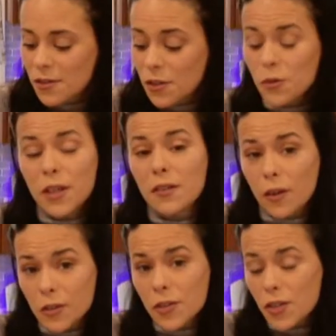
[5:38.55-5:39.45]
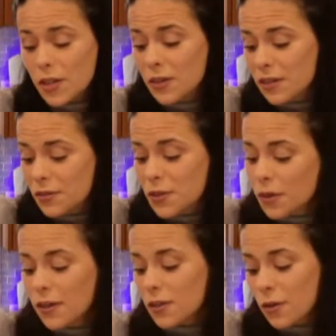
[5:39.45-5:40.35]
You can also, if you
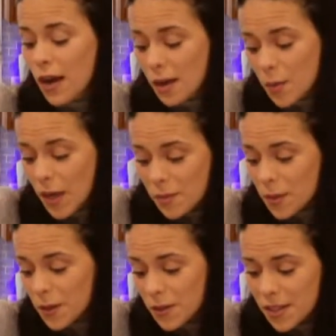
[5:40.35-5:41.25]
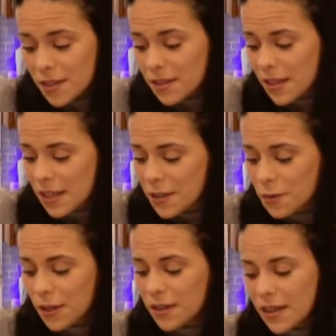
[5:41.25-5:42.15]
are a crock pot person and you
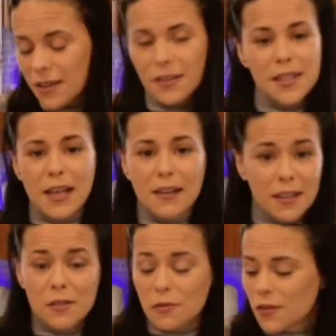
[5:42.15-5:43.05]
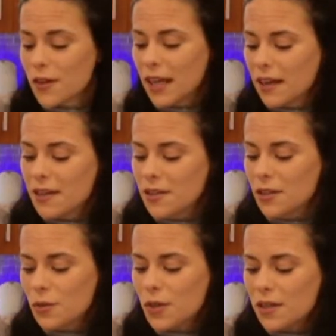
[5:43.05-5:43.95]
want to kind of set it and forget it,
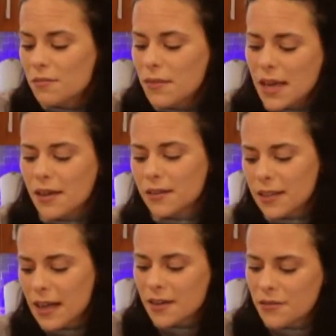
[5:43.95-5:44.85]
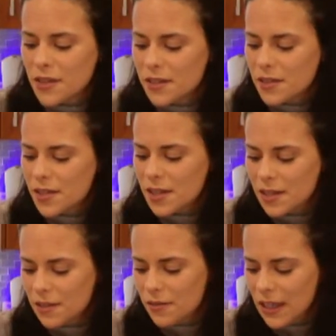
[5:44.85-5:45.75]
you can make a lot of this
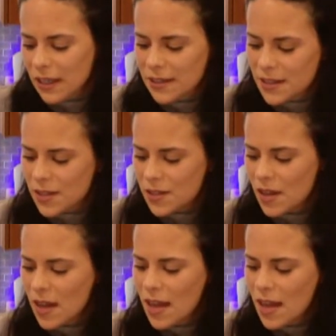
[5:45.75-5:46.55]
in advance